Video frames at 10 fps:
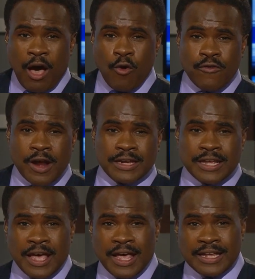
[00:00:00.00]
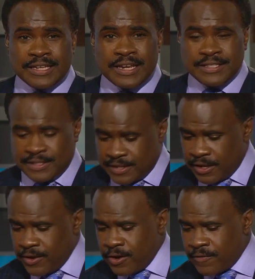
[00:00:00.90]
over at uh, Tennessee
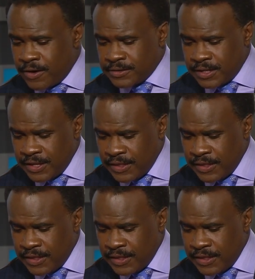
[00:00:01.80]
State University,